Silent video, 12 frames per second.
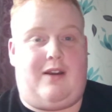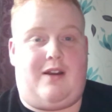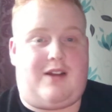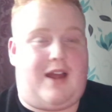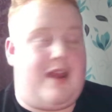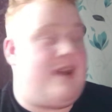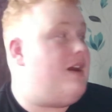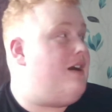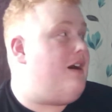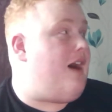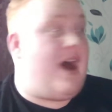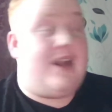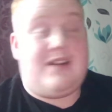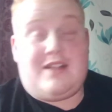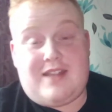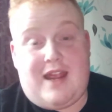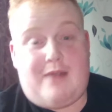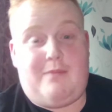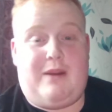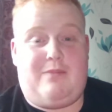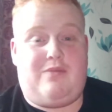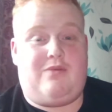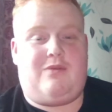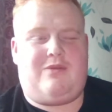Okay, I understand
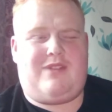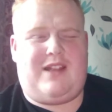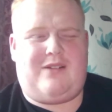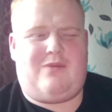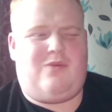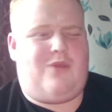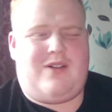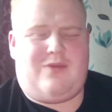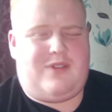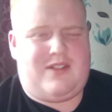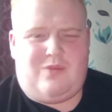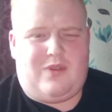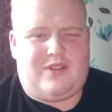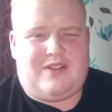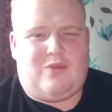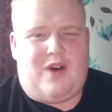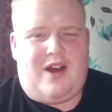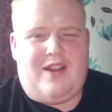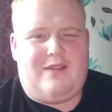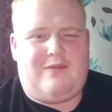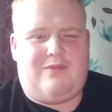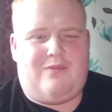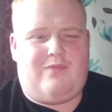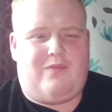people will think what, what's what's the why they
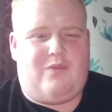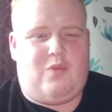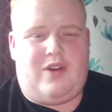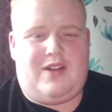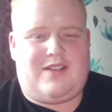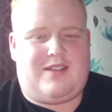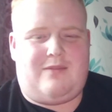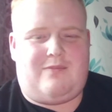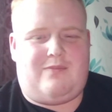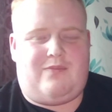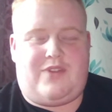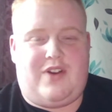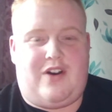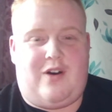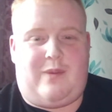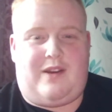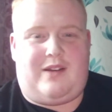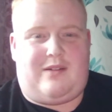what is the derby?